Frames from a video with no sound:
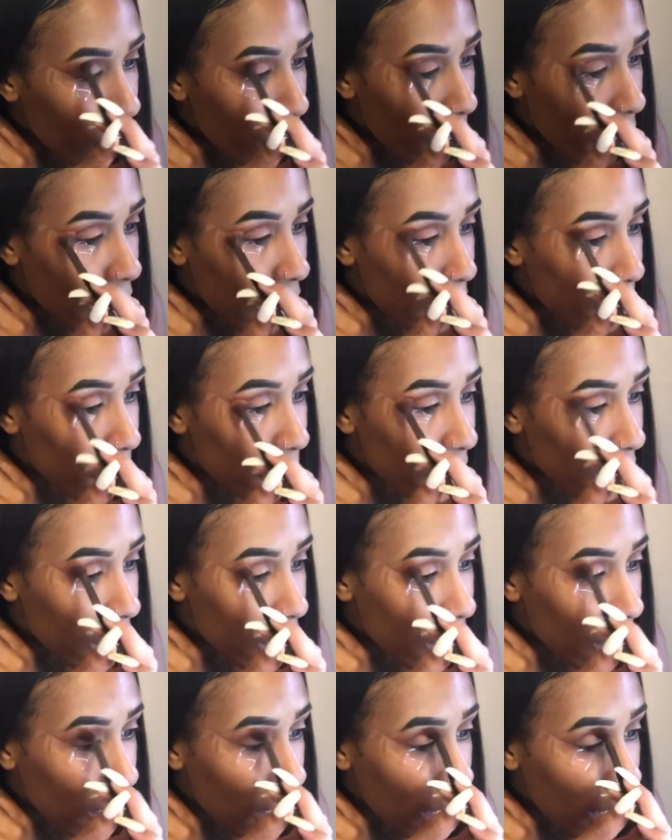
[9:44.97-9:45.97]
my
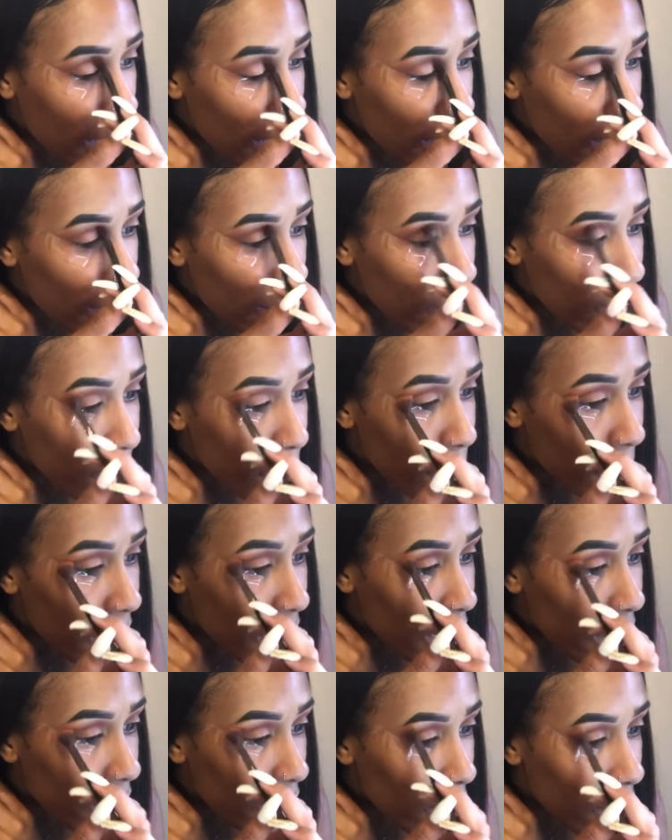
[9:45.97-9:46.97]
mean ass
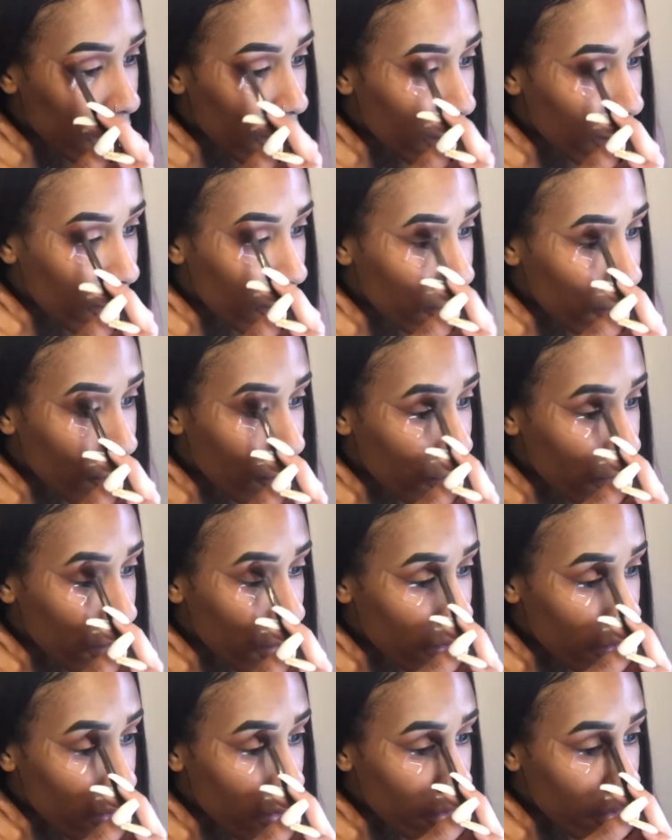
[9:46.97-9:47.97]
made
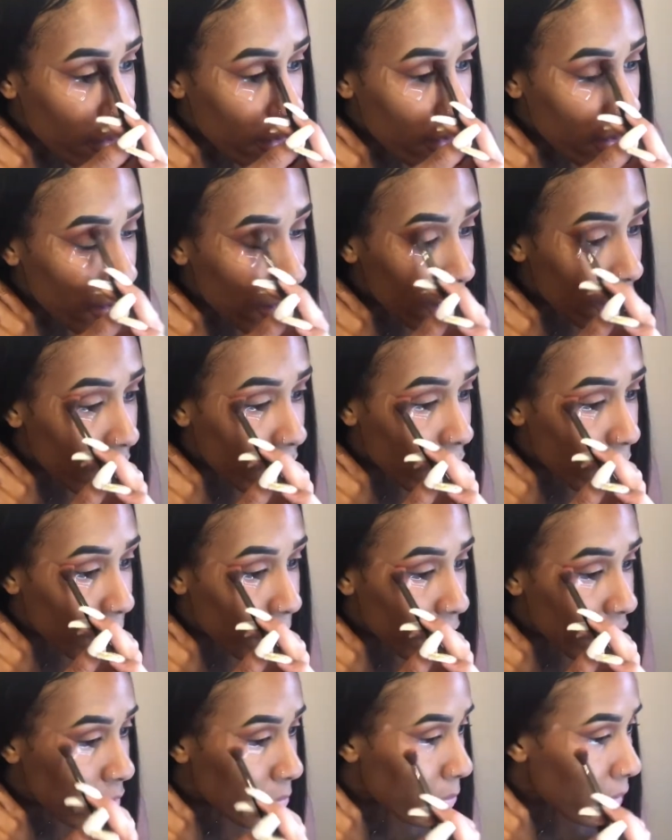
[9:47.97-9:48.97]
him give up
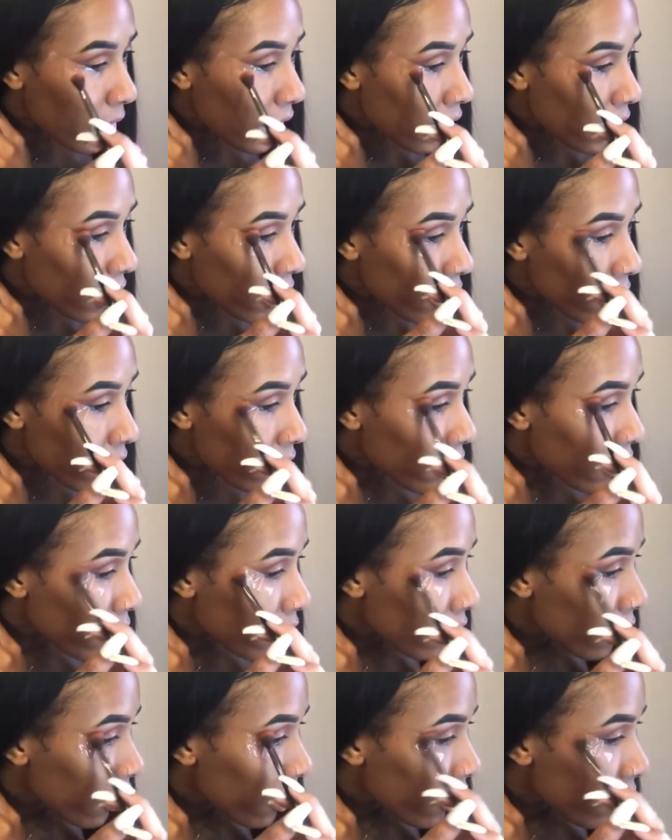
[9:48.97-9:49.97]
his bed
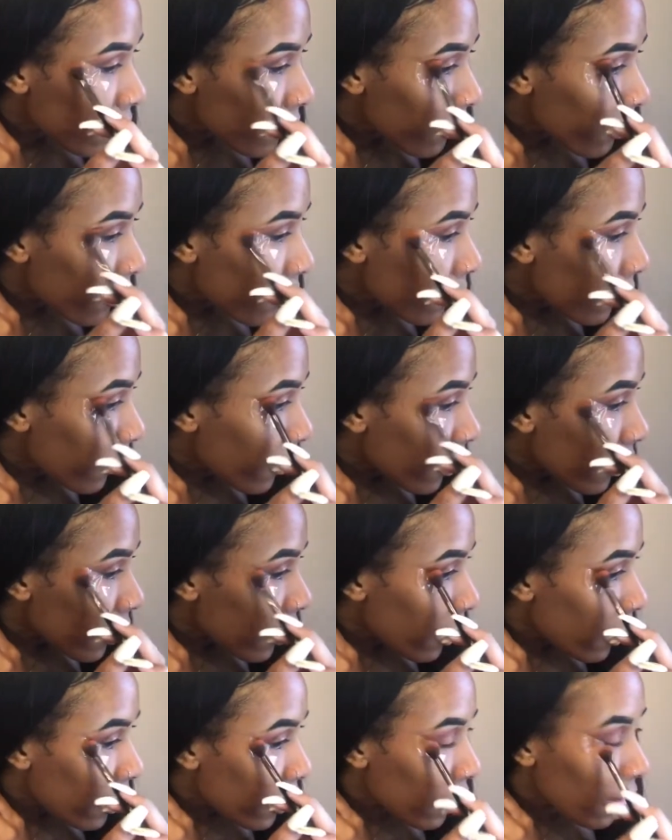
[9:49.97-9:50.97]

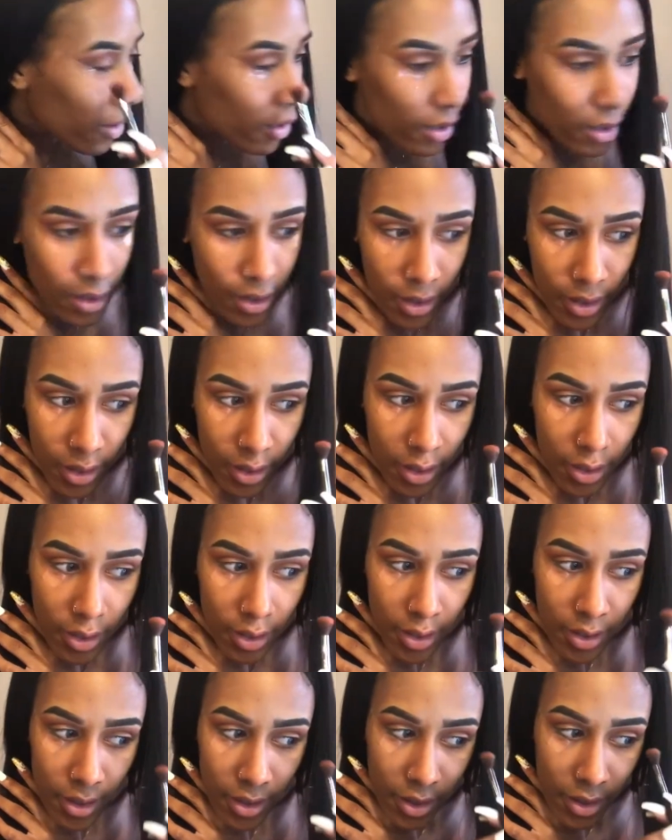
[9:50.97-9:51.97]
for
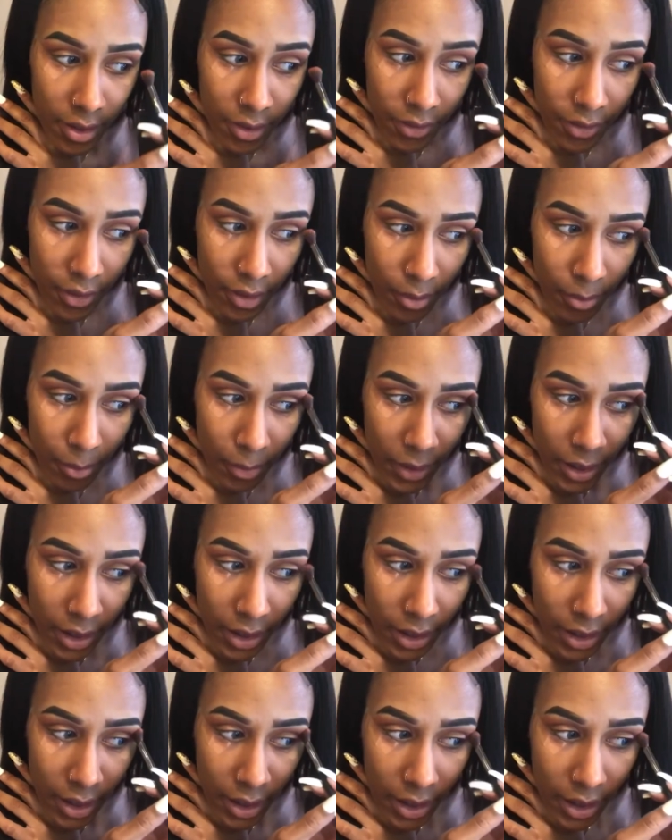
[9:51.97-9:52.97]

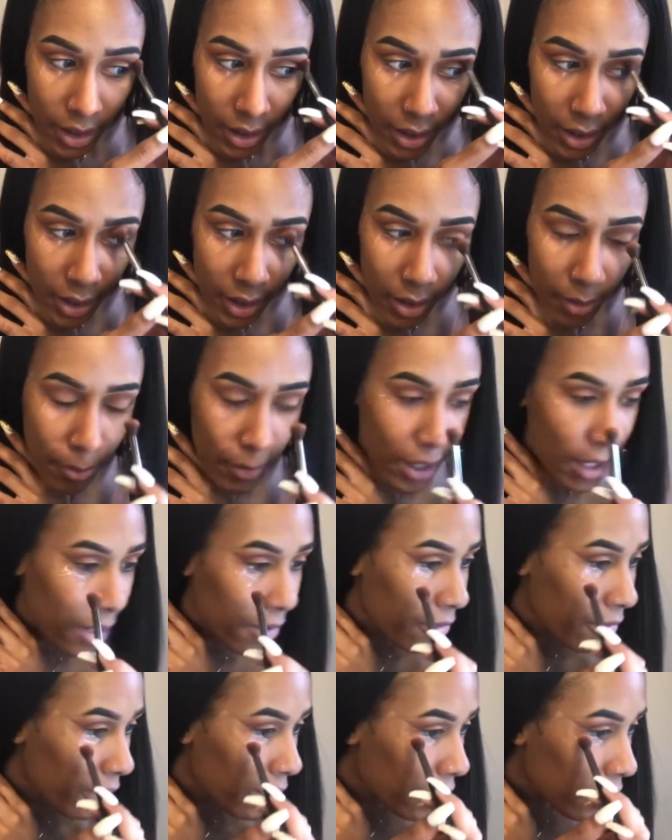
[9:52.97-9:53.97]
me and my
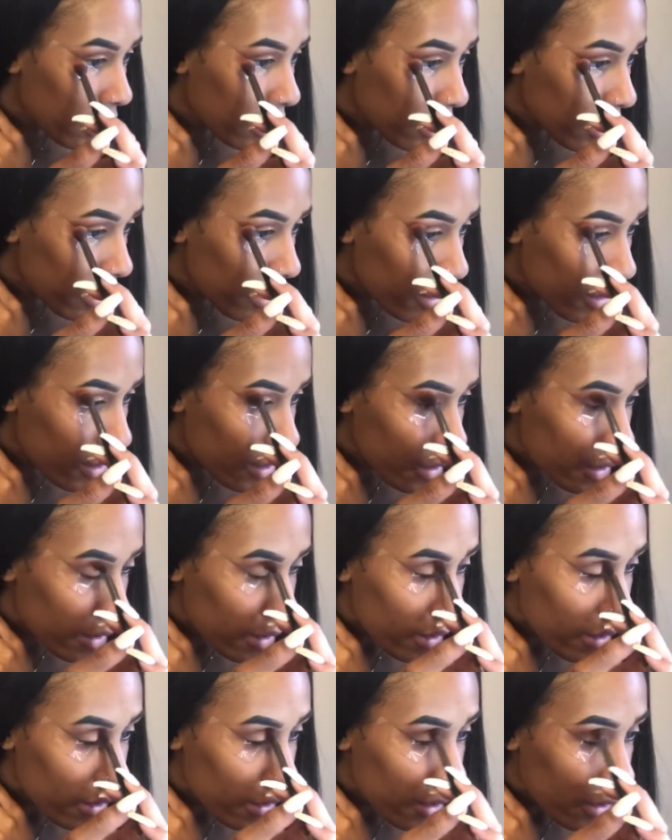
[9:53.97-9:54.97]
friend.
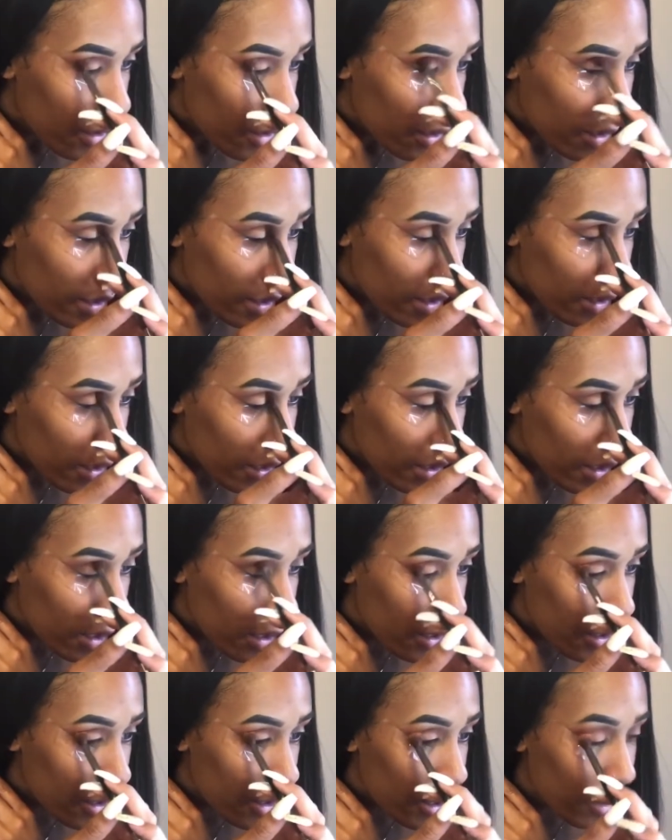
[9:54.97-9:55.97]
And he
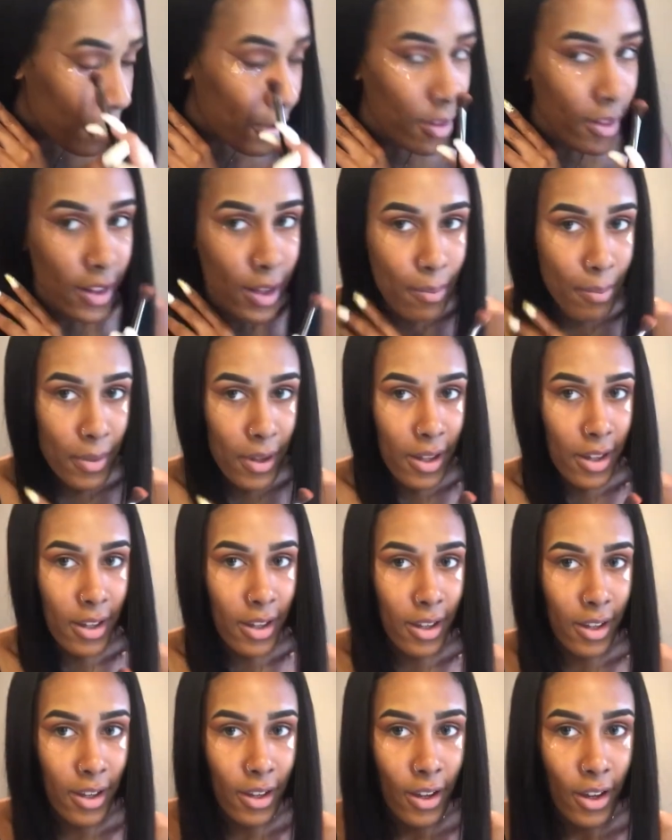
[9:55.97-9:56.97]
ended up
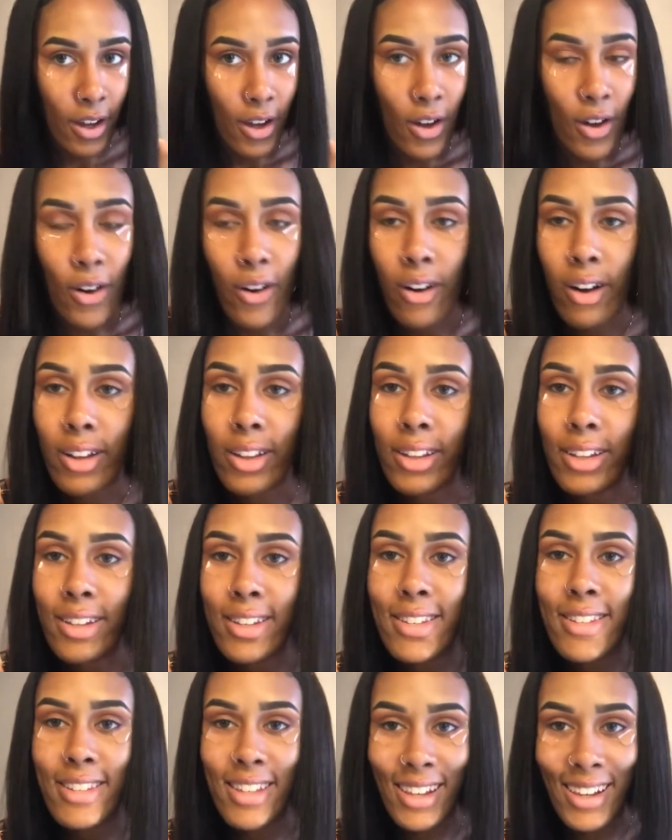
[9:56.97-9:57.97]
sleeping on the
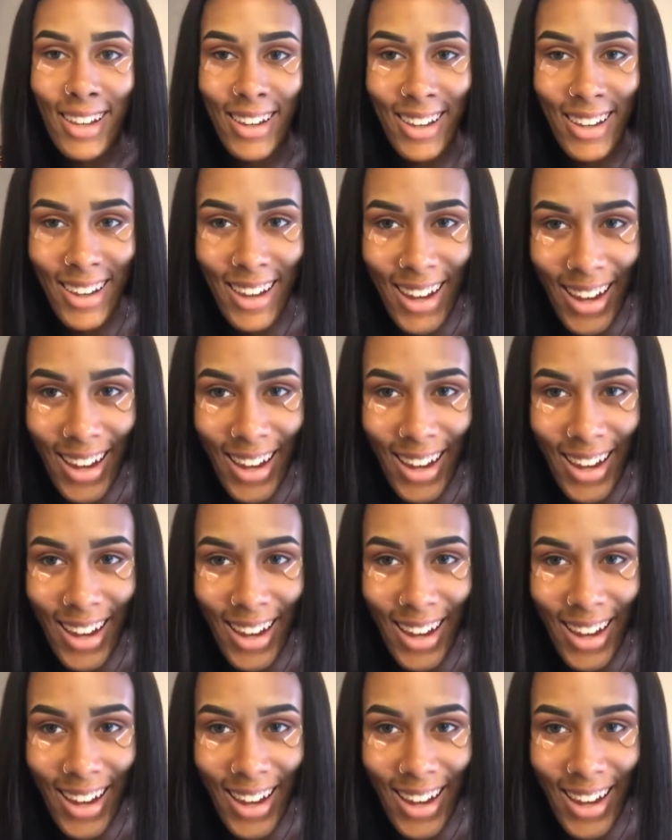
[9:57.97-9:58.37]
sink